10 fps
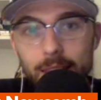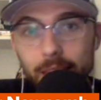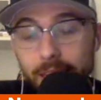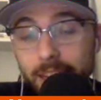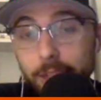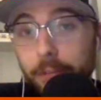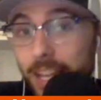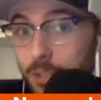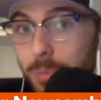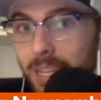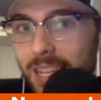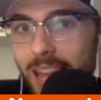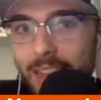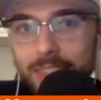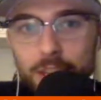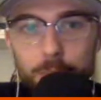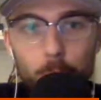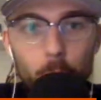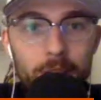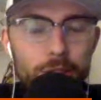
like Nick Vespi at this point.